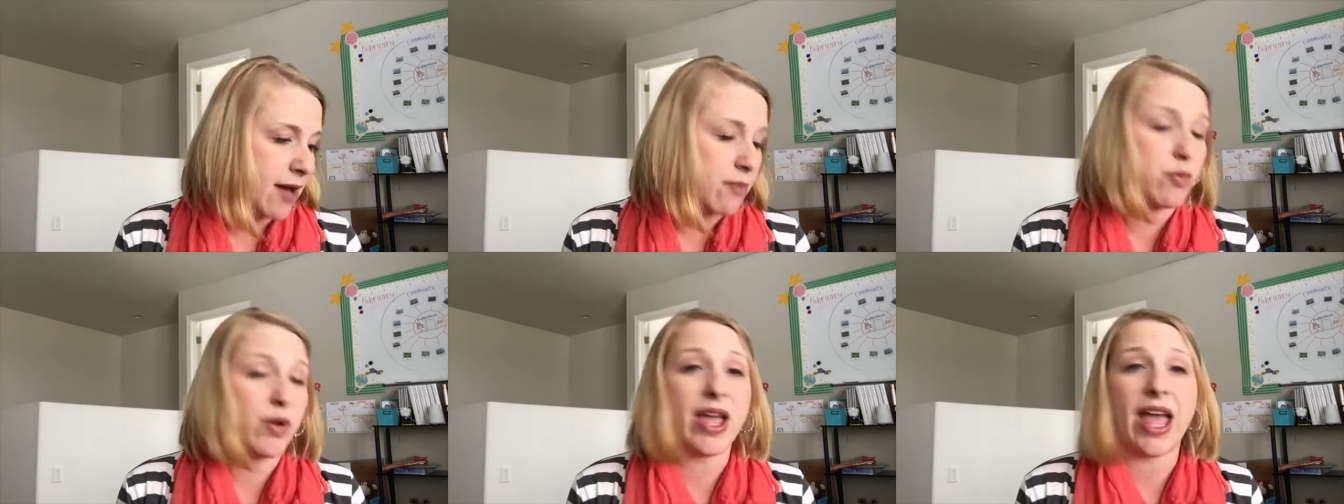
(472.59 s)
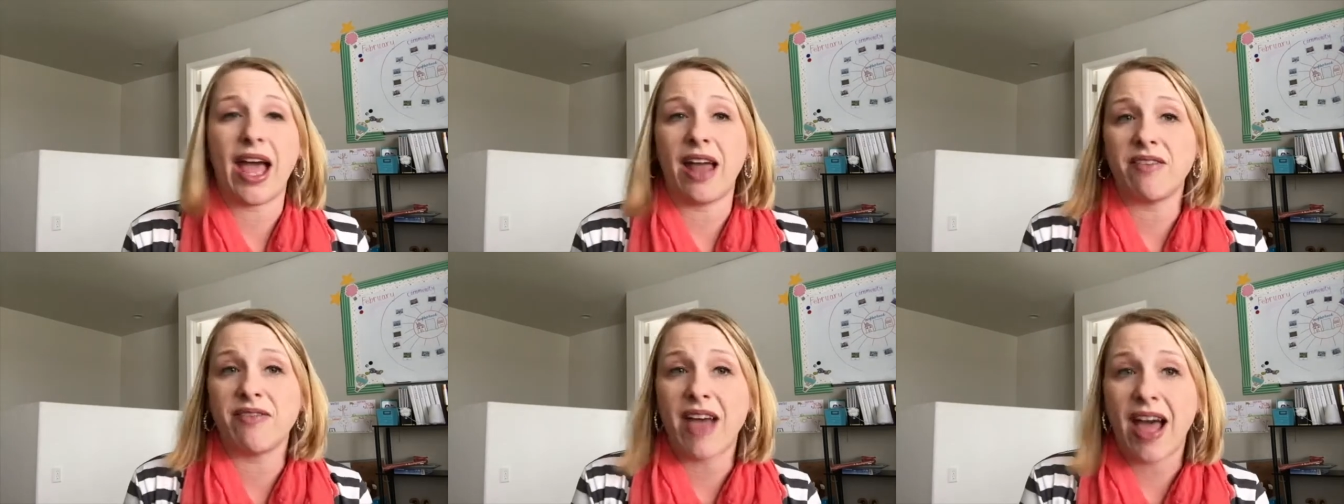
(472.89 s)
We
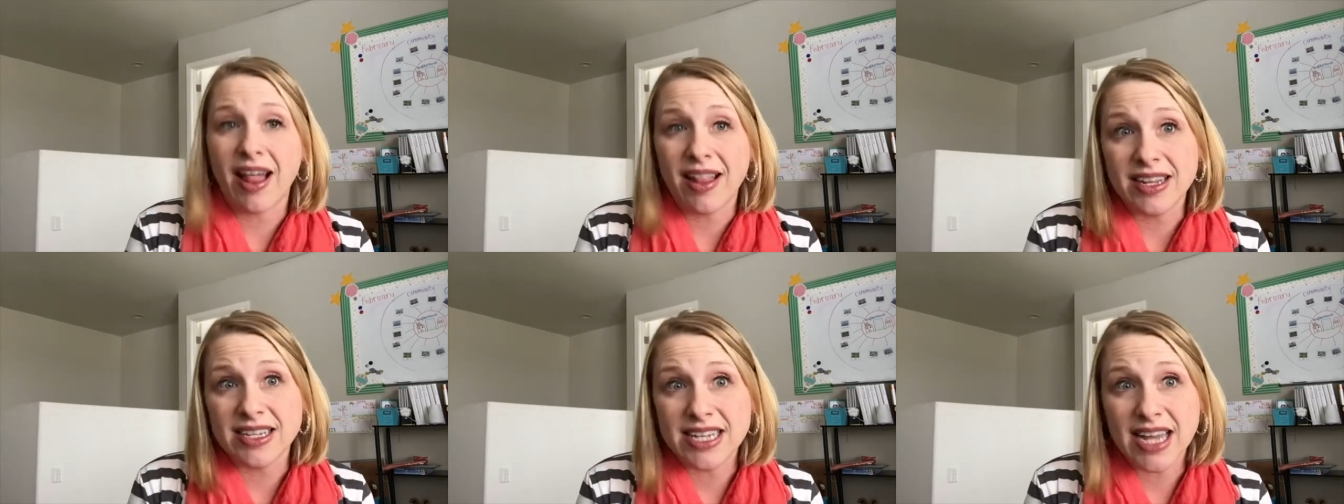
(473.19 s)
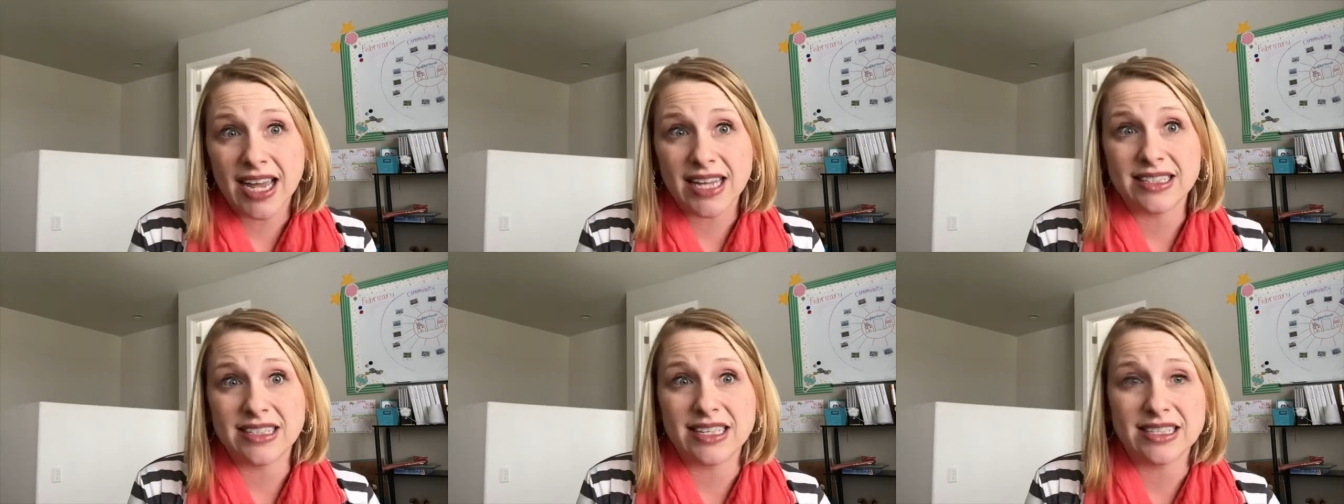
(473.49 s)
had
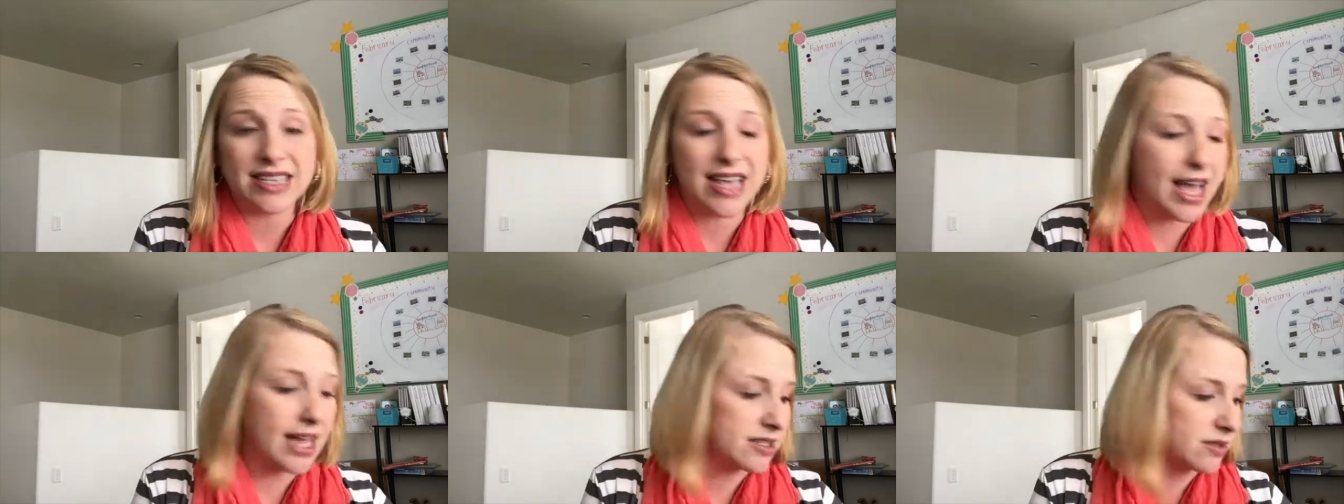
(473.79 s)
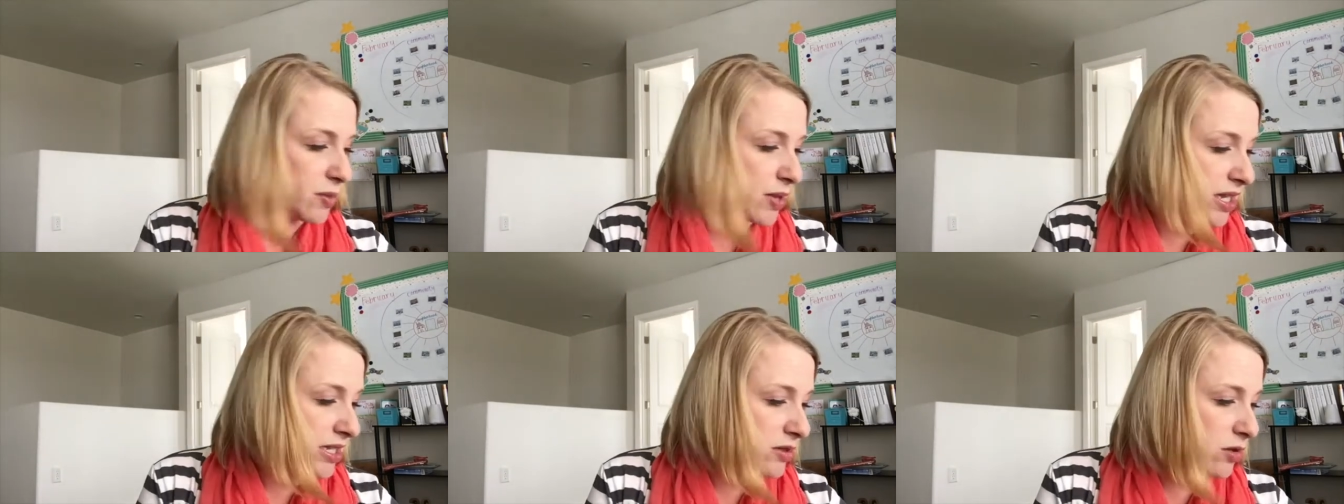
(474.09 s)
Valentine's this
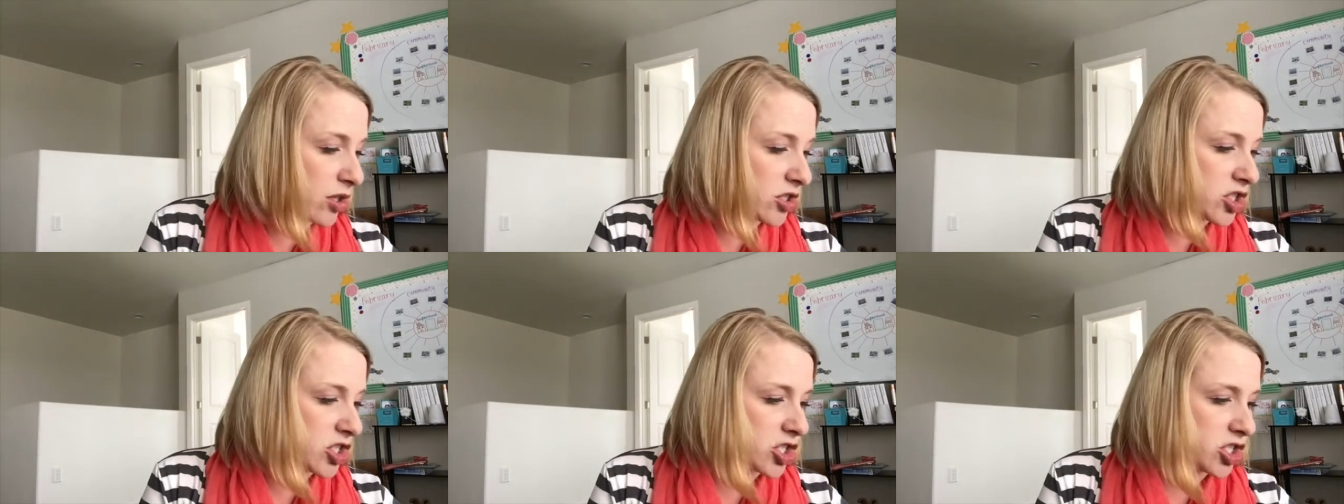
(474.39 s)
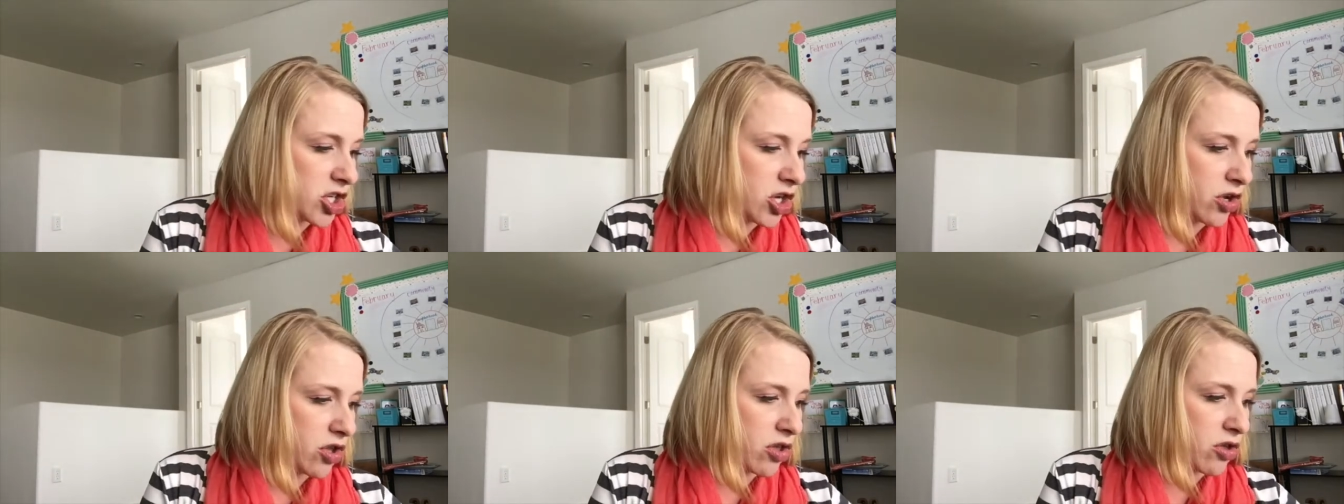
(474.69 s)
last week, so I'll just
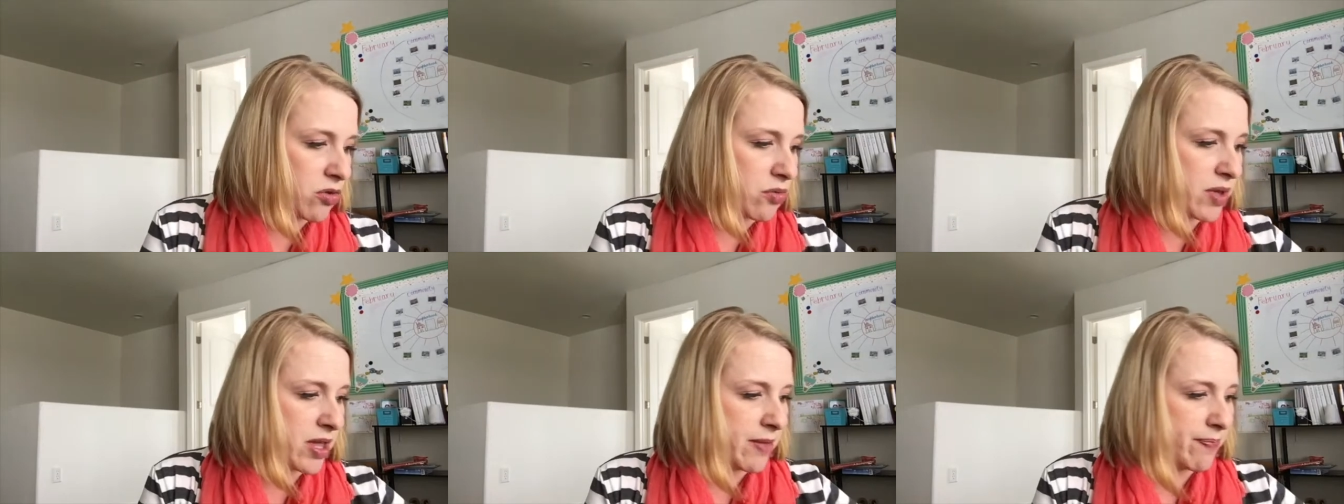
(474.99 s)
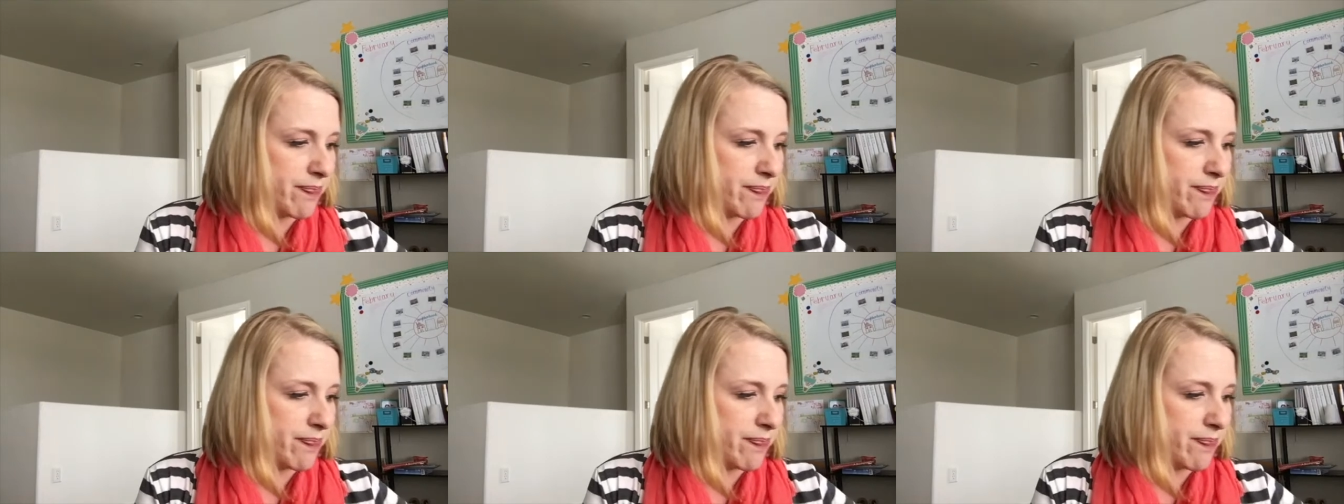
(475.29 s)
show you.